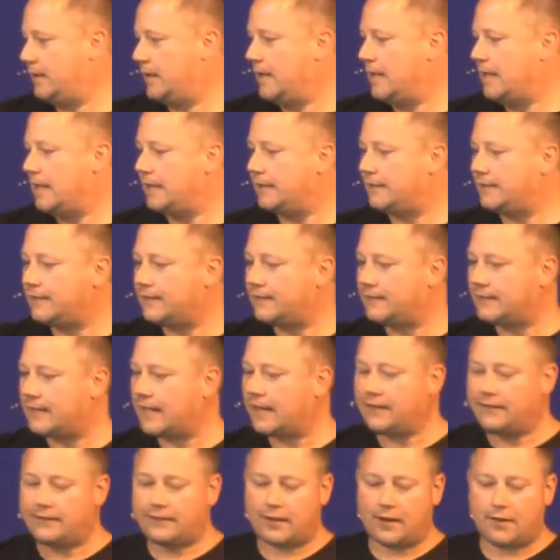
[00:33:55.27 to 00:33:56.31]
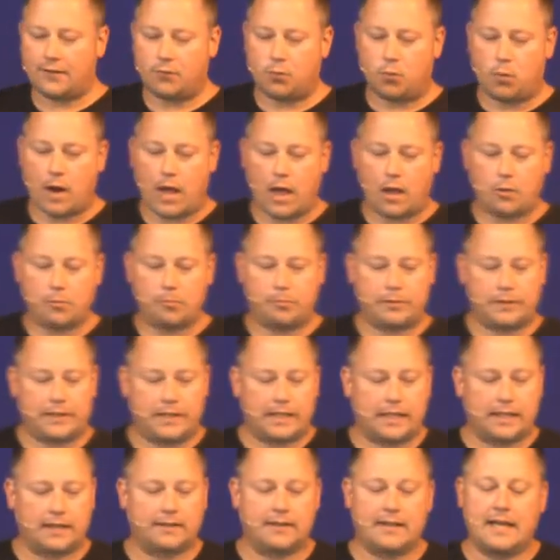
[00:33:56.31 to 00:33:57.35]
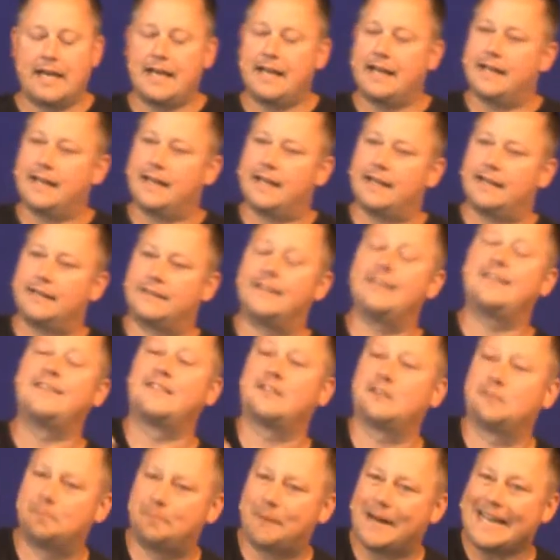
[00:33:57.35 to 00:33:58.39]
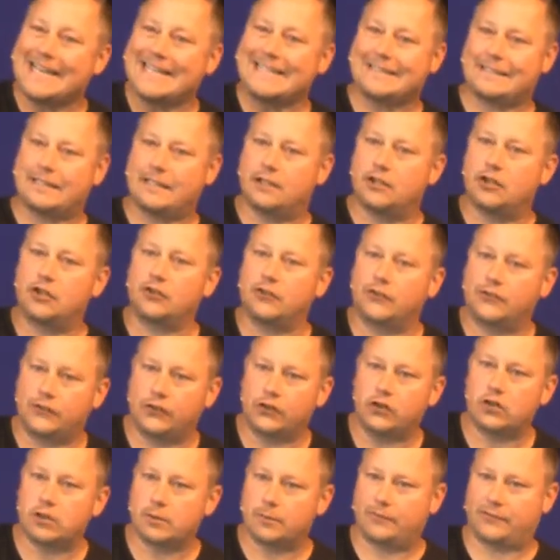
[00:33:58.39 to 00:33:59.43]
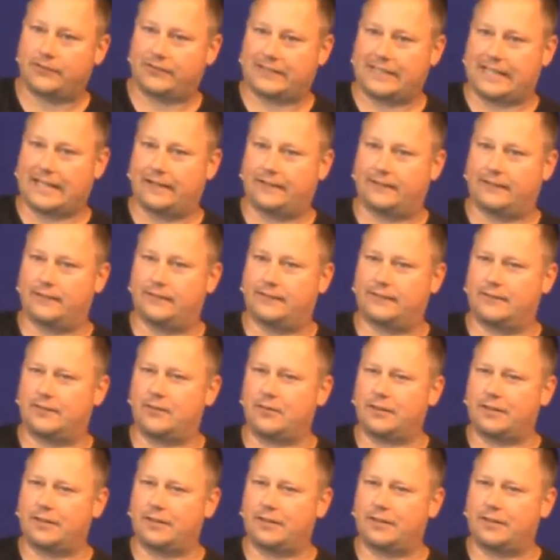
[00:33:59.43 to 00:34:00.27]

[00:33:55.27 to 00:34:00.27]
It's a sense of well being despite your circumstances.